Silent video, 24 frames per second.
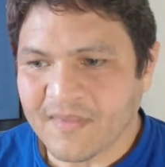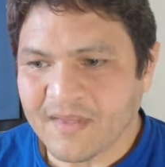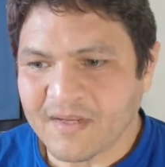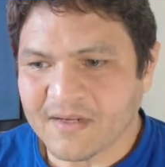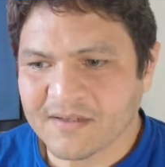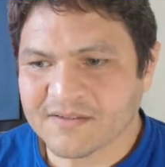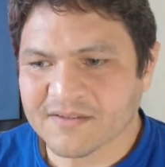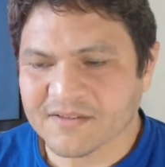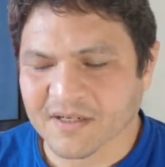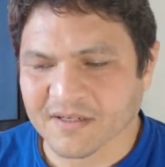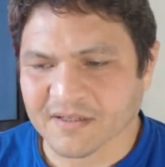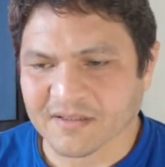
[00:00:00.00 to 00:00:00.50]

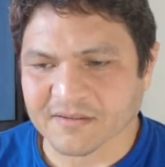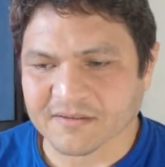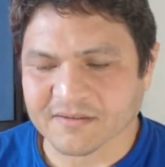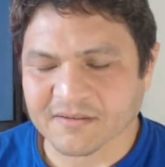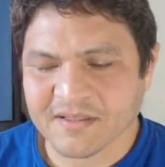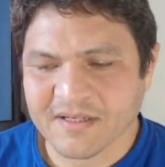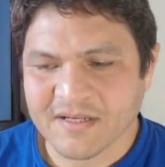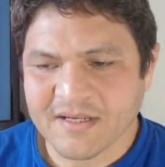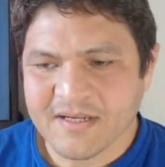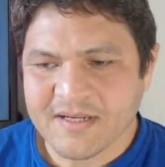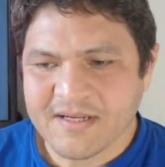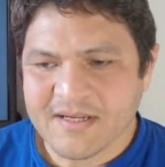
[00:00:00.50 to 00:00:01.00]
so
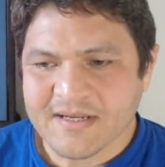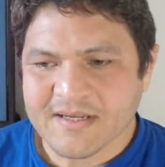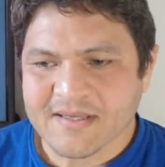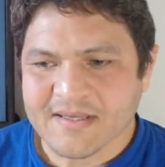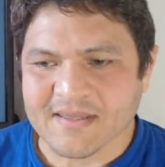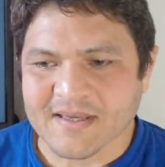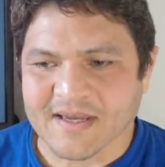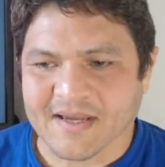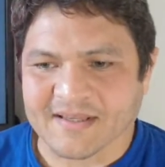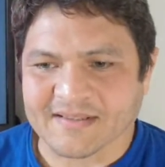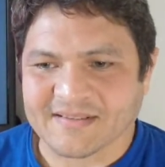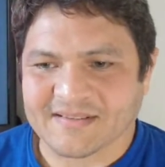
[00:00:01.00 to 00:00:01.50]

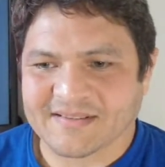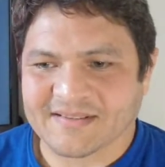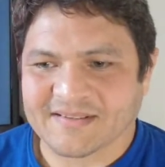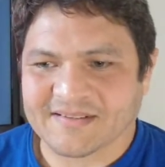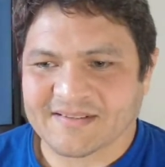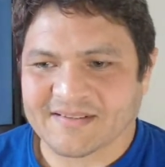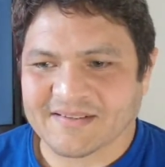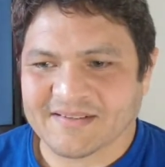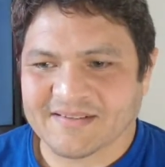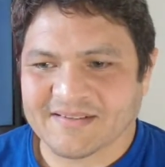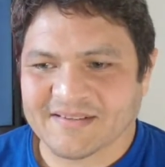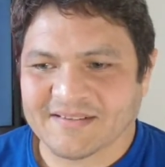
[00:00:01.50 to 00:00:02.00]
that
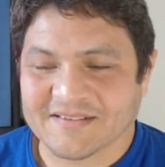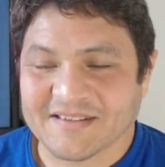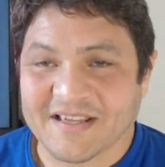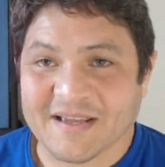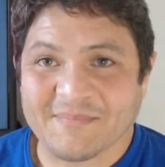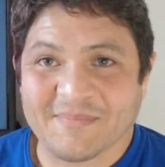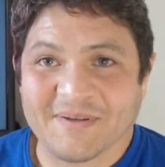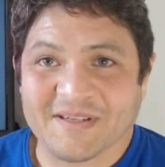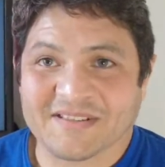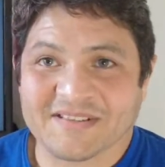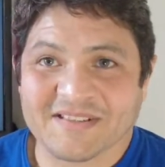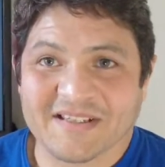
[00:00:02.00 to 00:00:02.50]

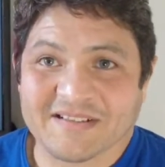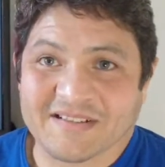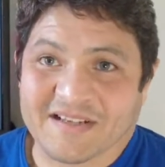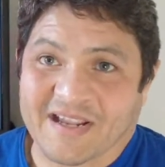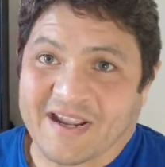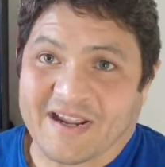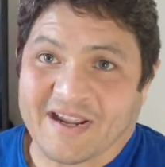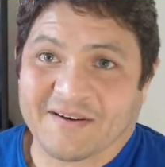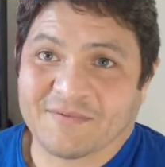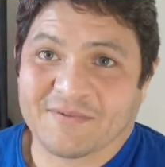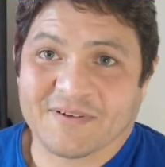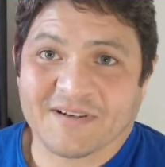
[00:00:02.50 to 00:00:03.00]
being said,
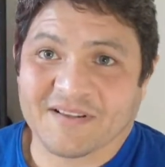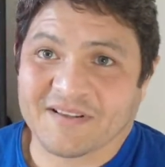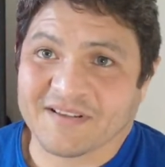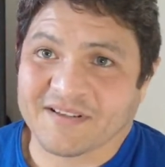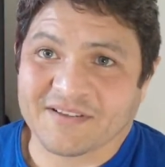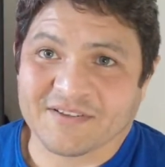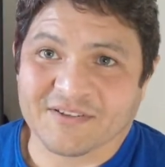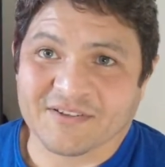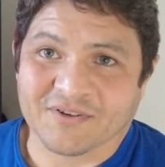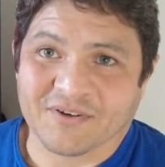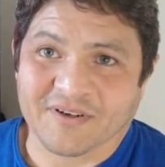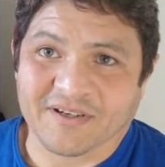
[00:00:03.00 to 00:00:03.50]
yeah, I really
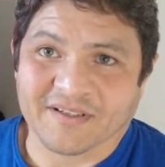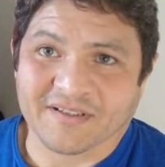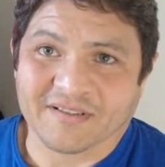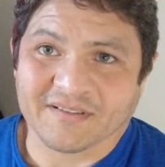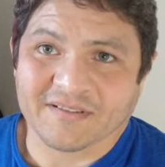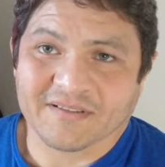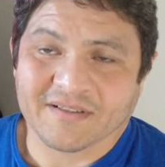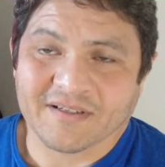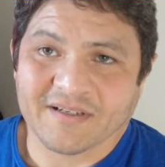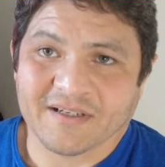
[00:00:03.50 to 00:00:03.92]
enjoy it.